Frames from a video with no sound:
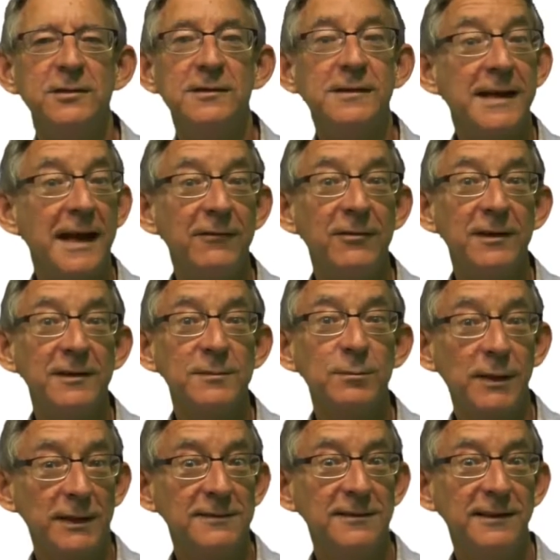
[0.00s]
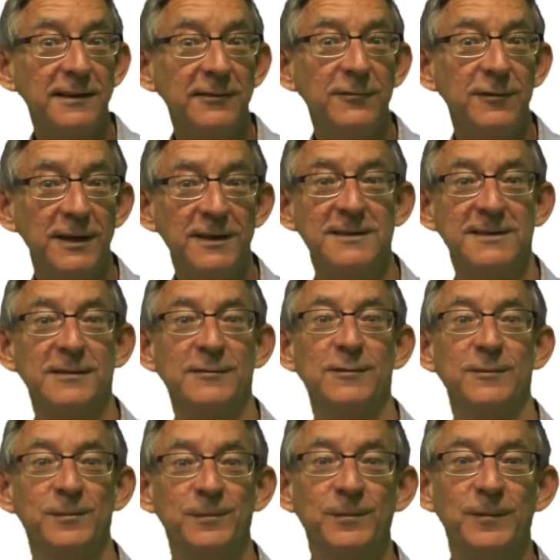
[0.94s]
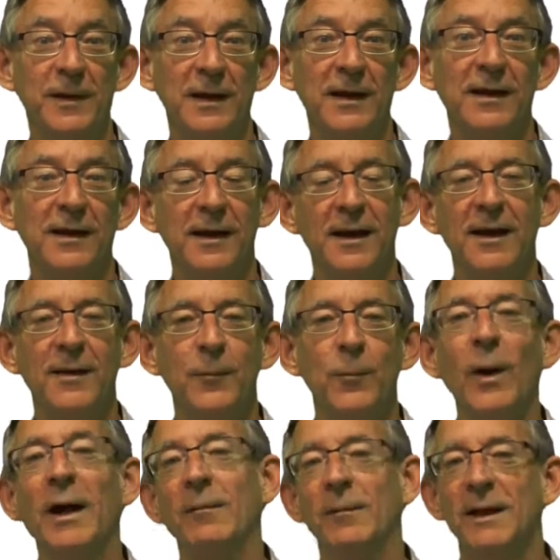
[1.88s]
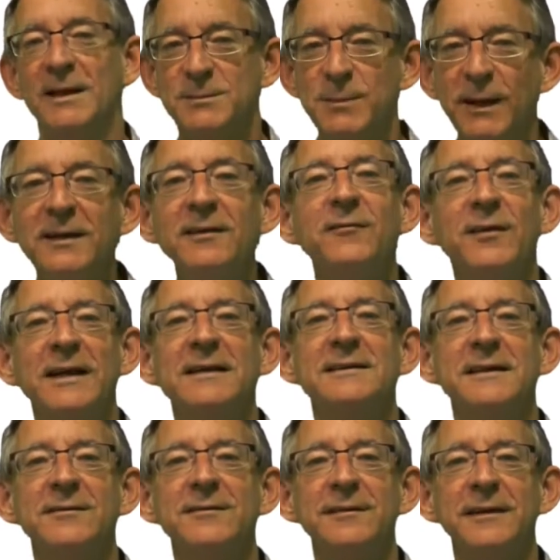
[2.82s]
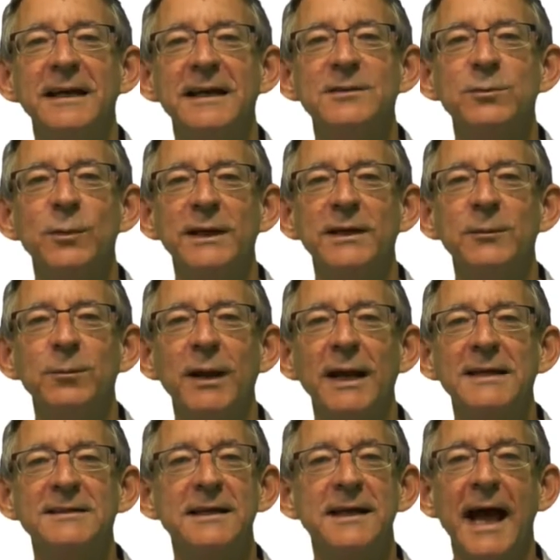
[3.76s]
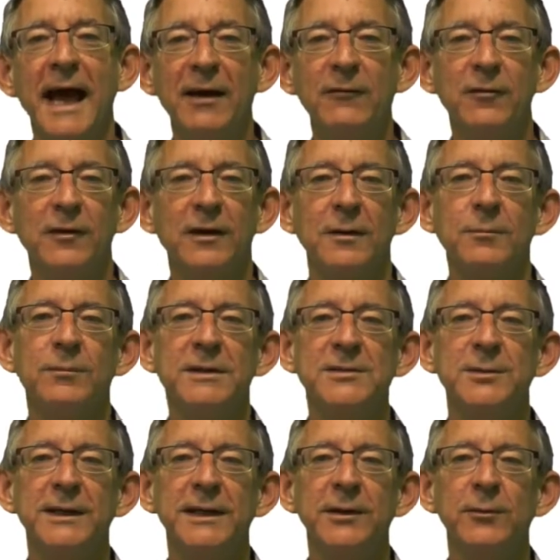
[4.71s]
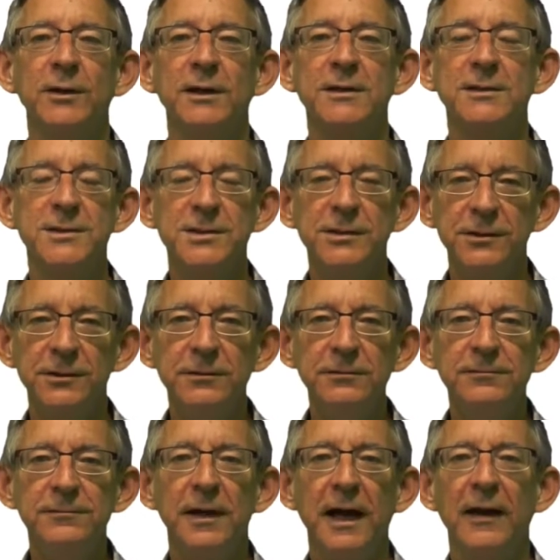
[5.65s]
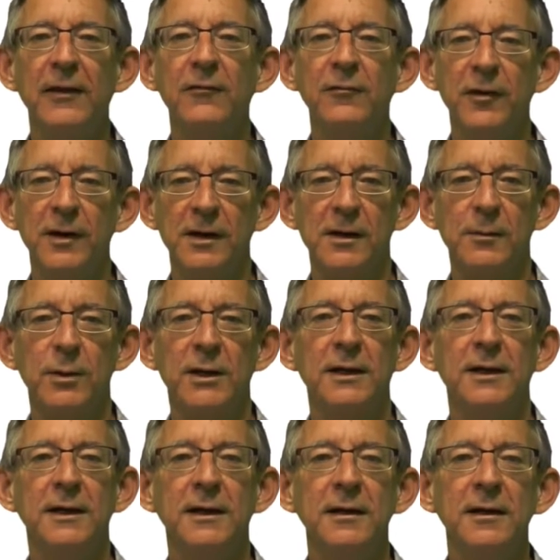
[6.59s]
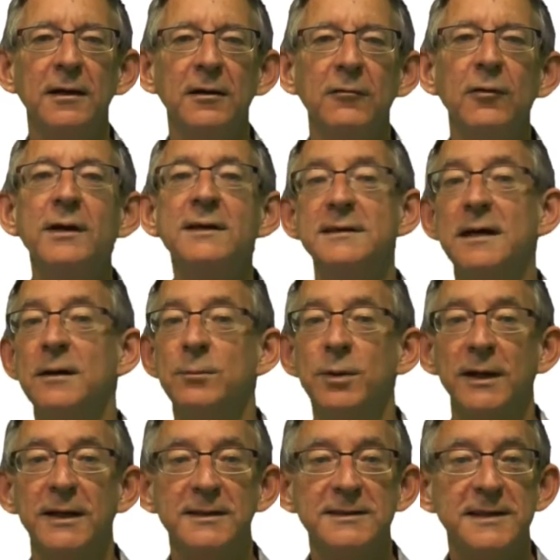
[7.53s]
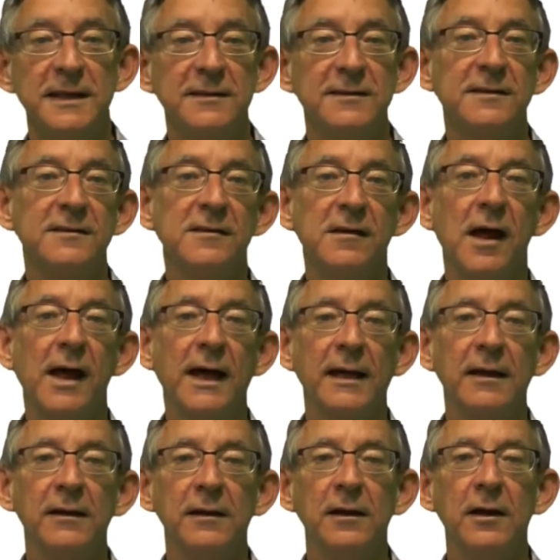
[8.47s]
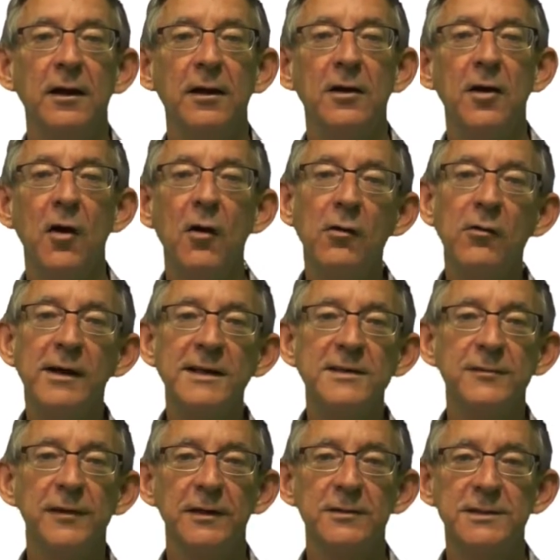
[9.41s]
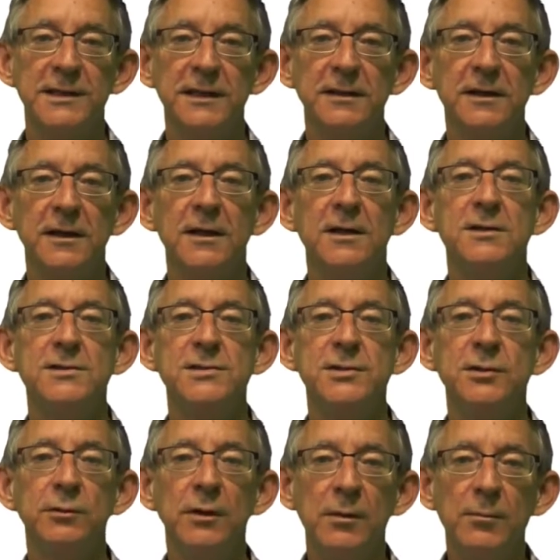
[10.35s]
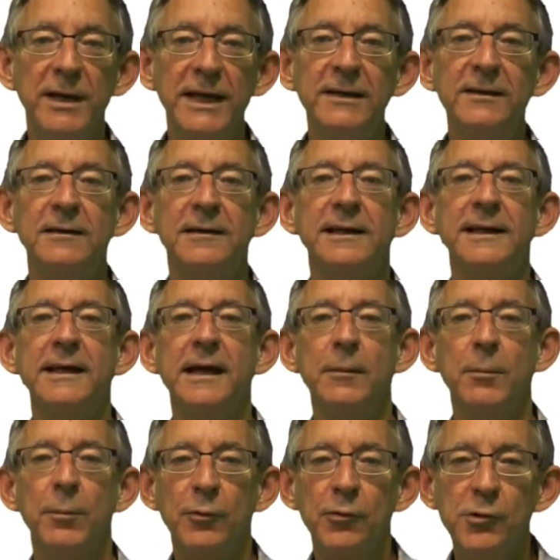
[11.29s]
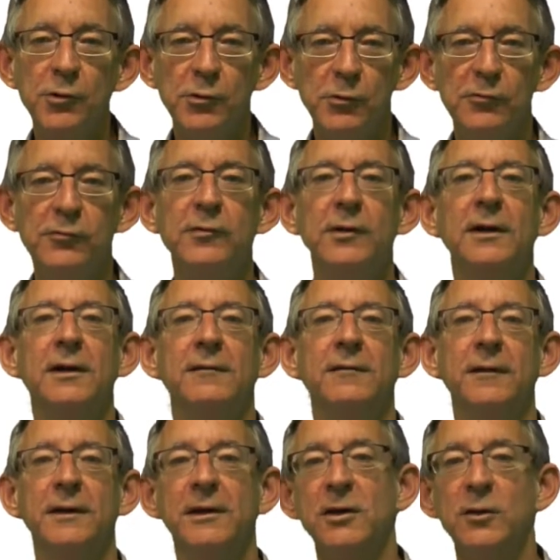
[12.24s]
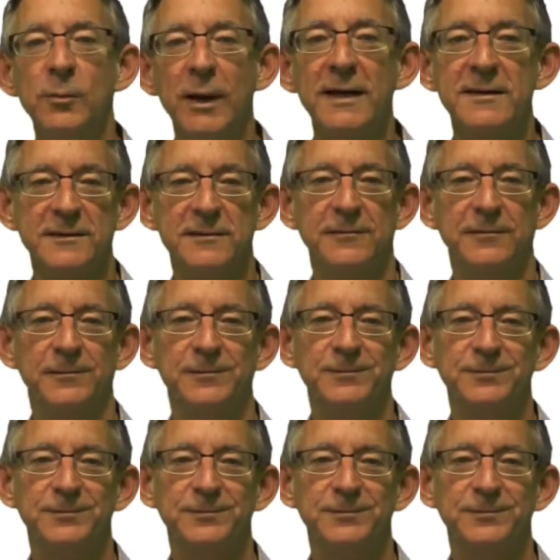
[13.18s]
should never split an infinitive? Well, a split infinitive is when you place an adverb between the word to and the verb. For example, in a sentence like, Congress voted to immediately approve the new medicine.